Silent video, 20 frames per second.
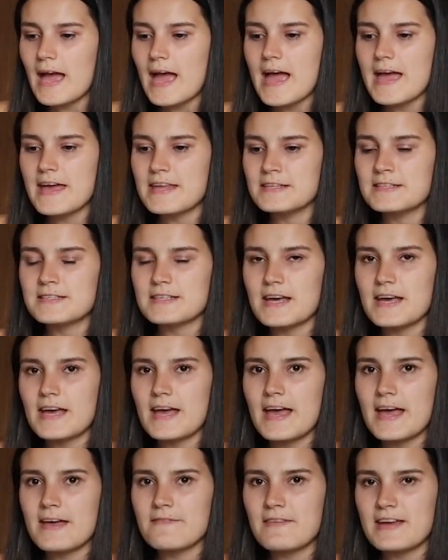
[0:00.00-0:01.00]
And
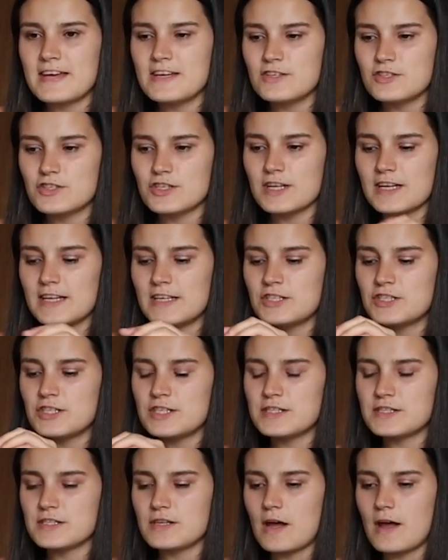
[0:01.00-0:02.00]
eventually she
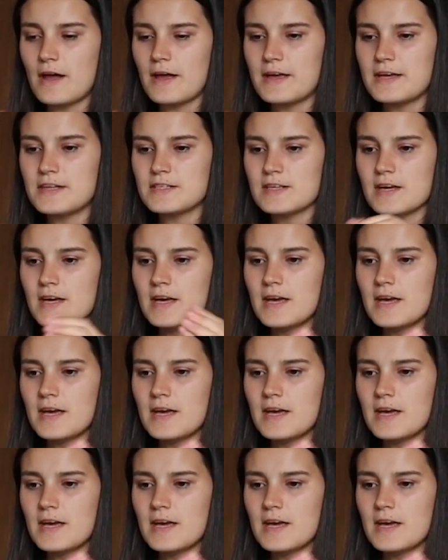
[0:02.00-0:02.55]
started